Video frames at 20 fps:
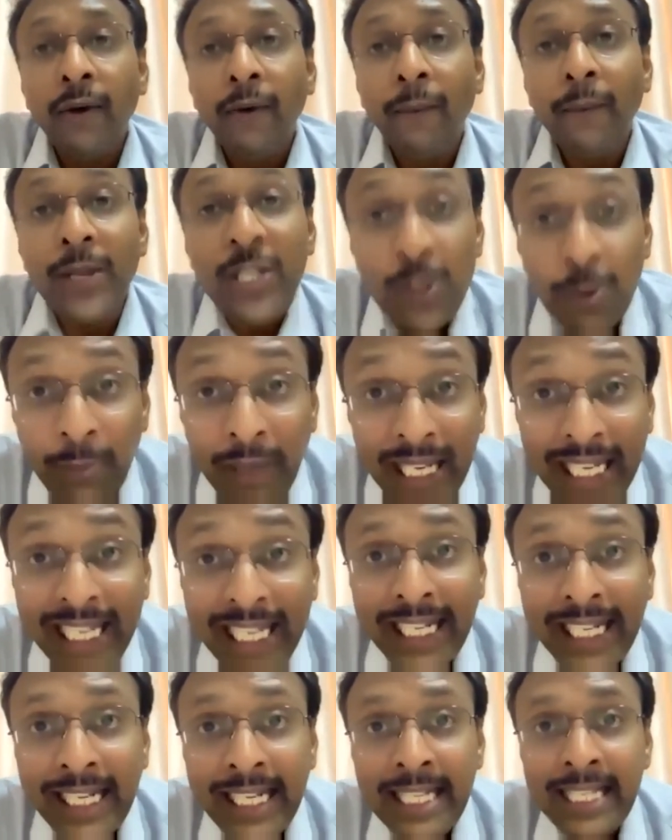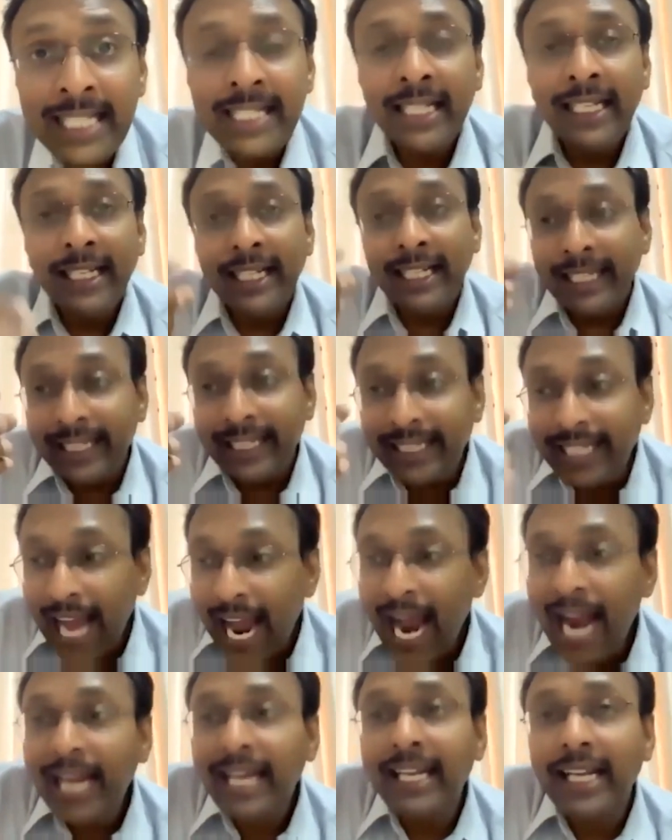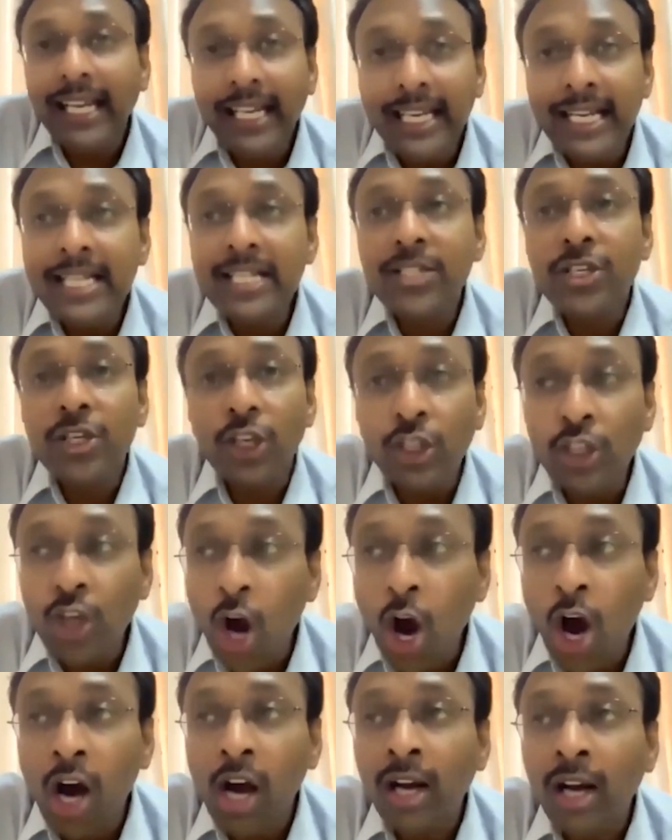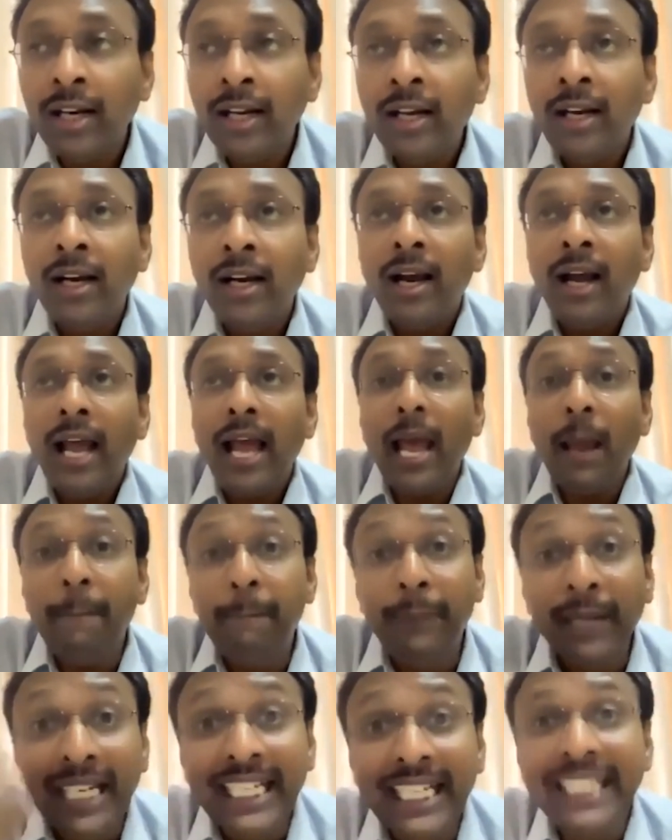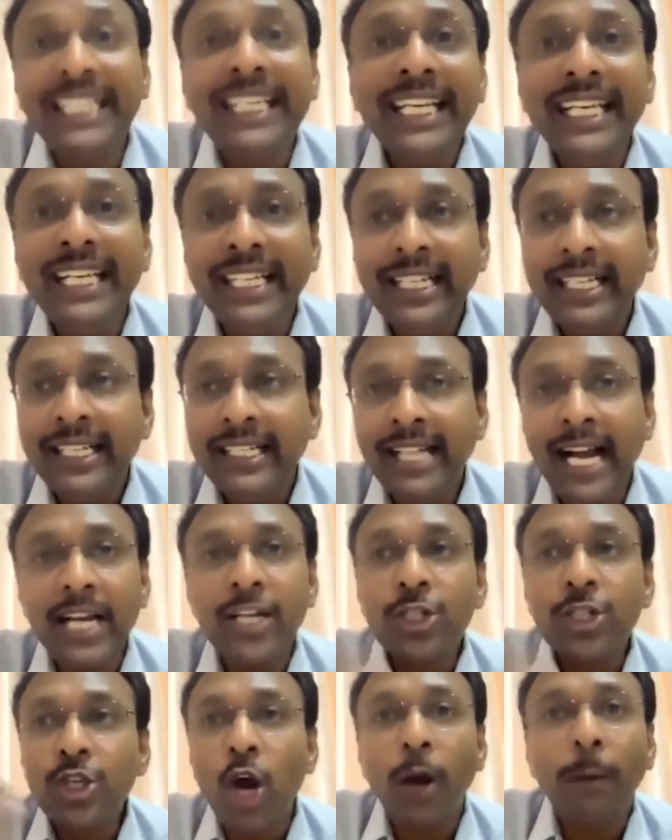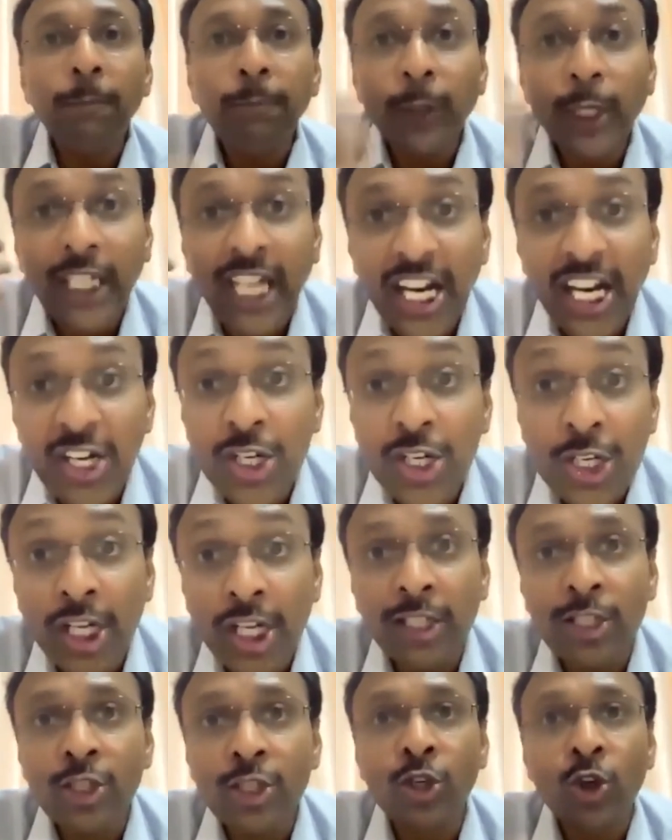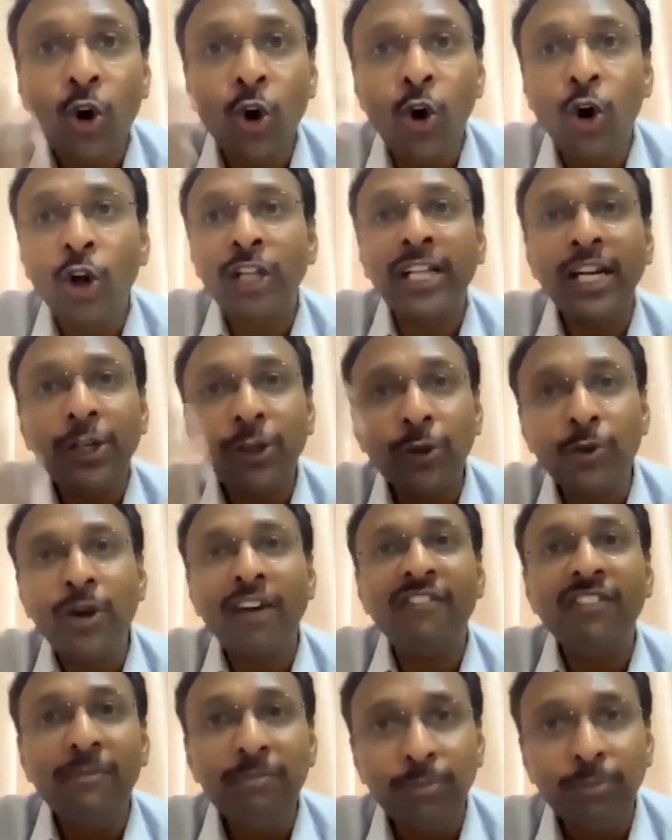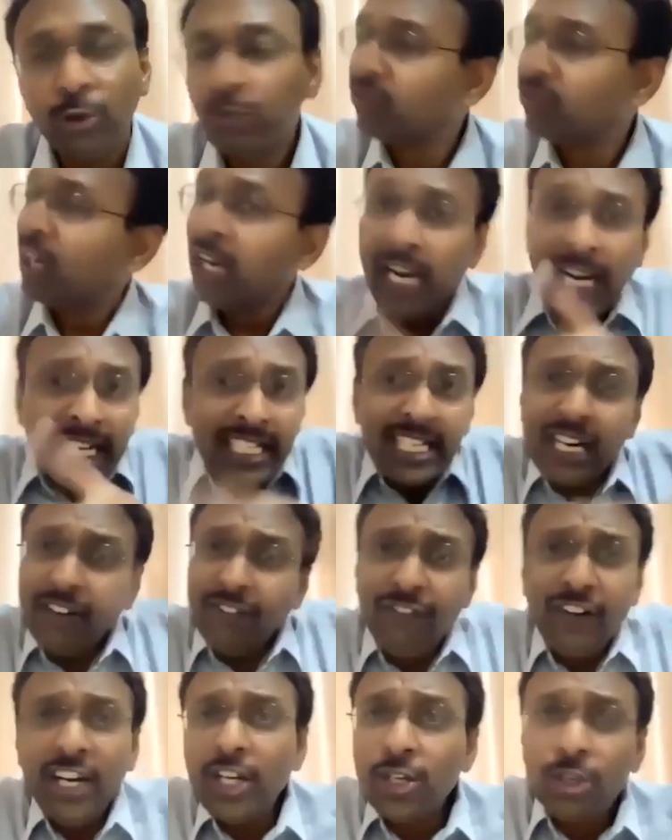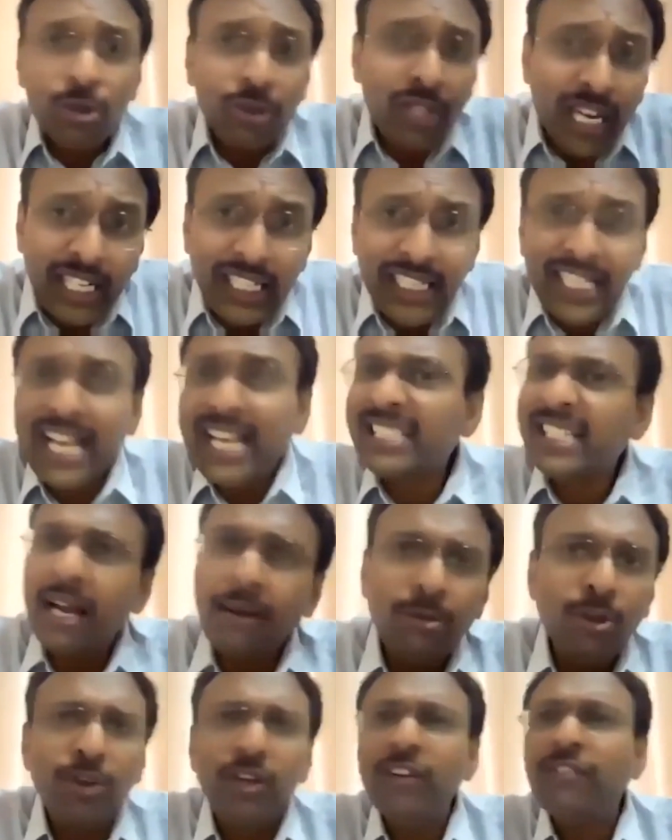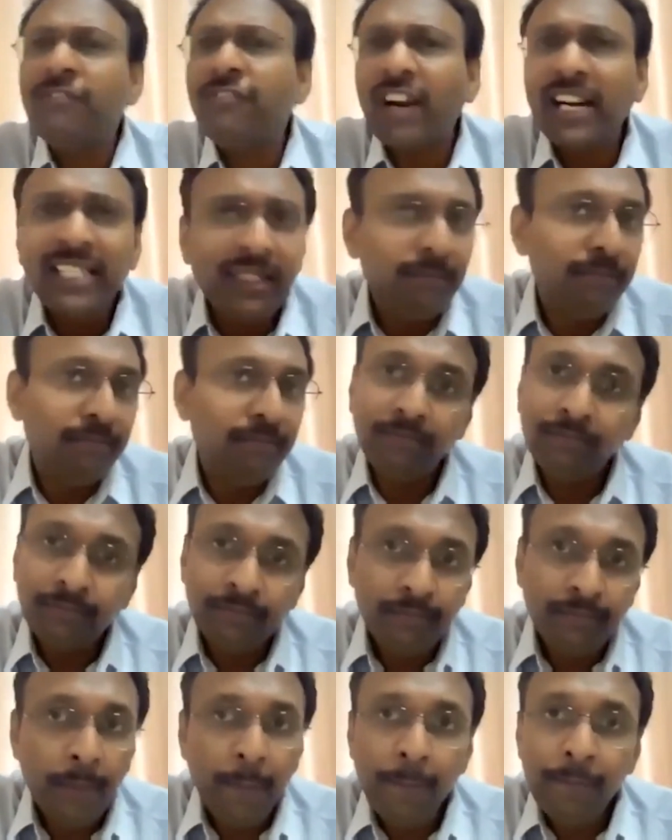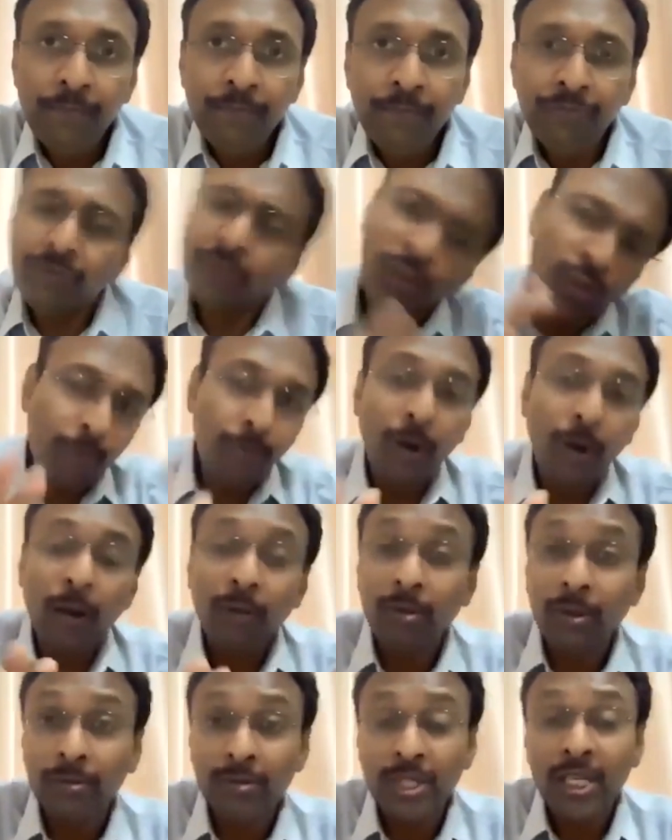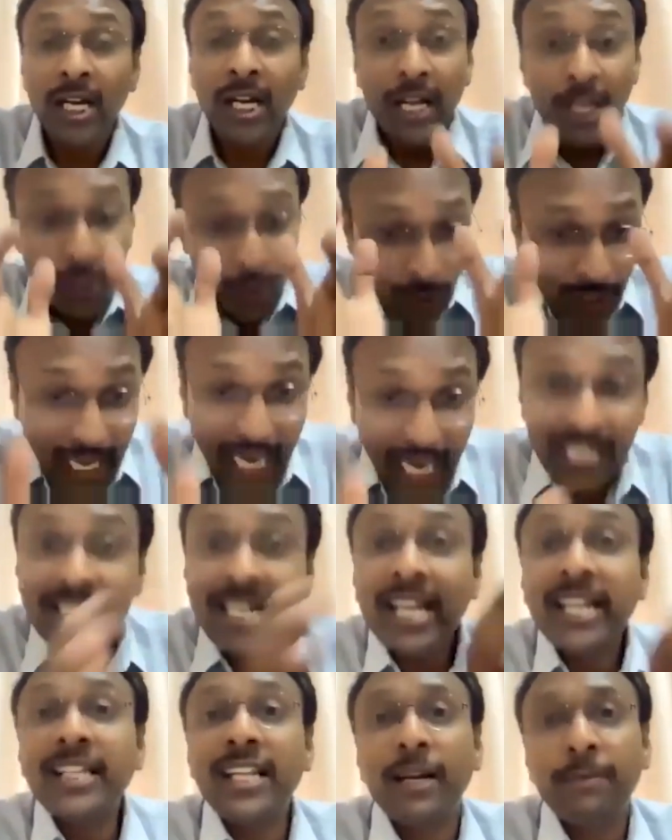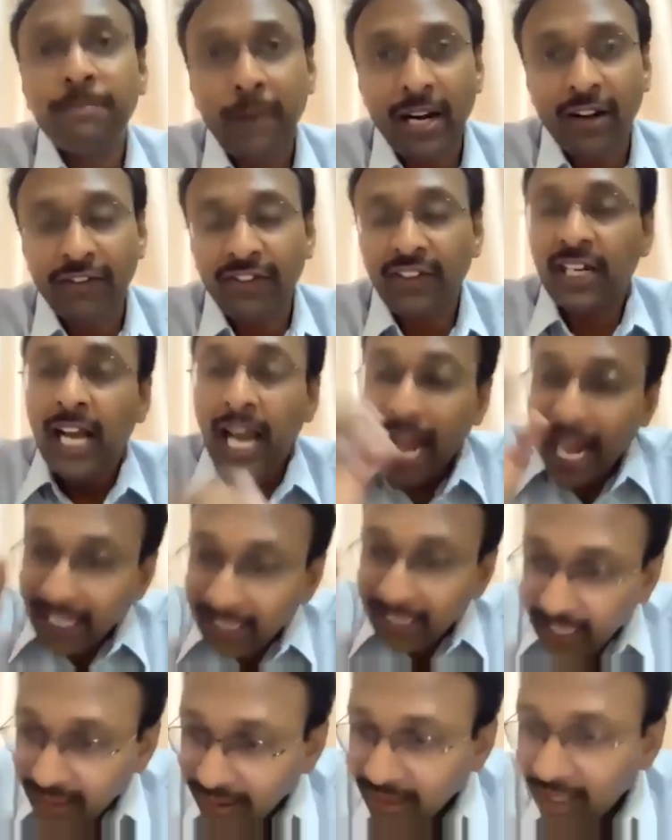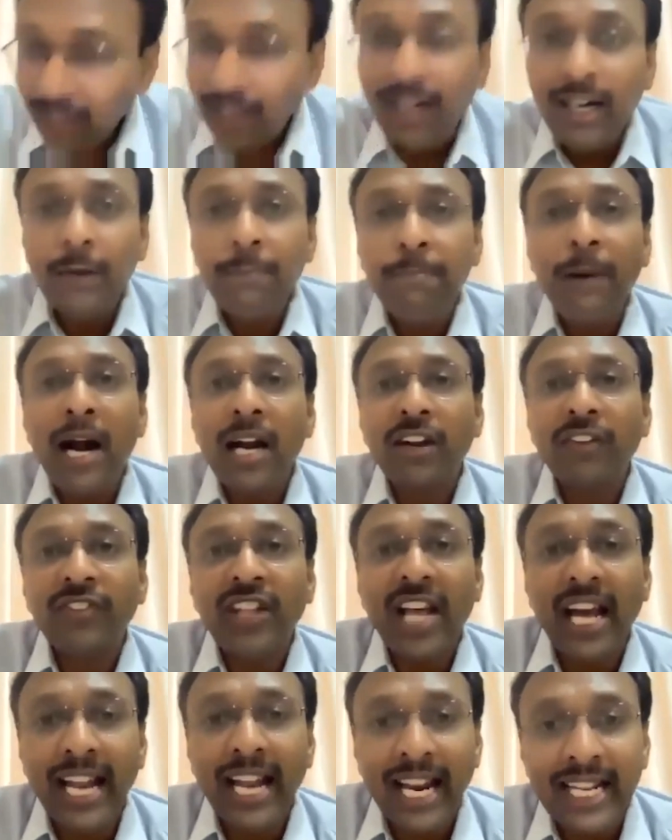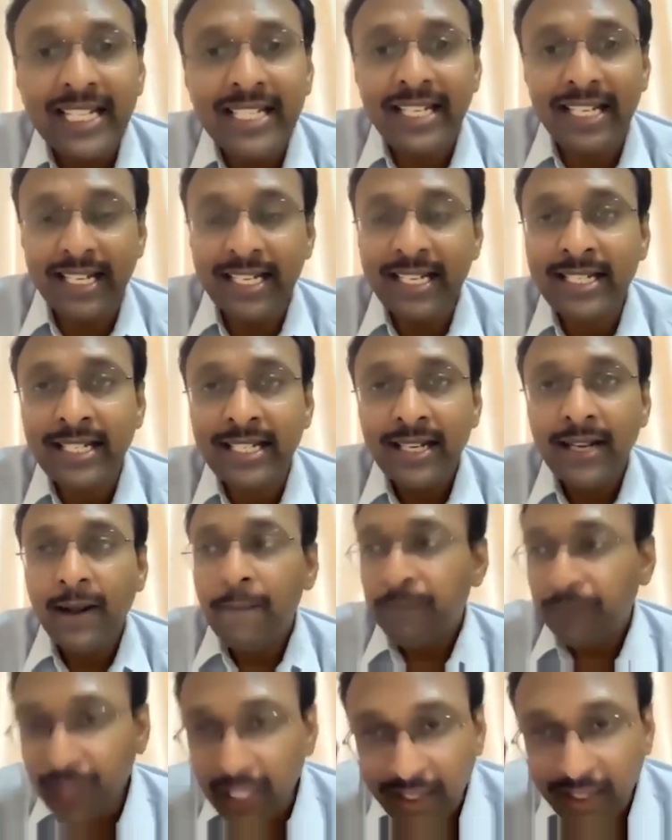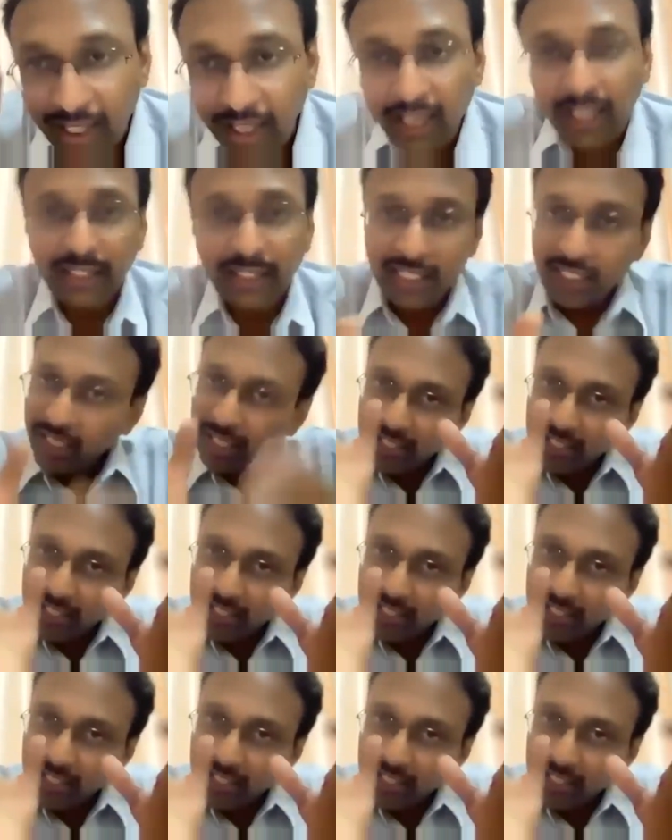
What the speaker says: which means that is your ability. That's your potential score that you could have improved. It's a different issue that in the exam you didn't find them. No problems. So that's another part of it. And the third part of the analysis, this is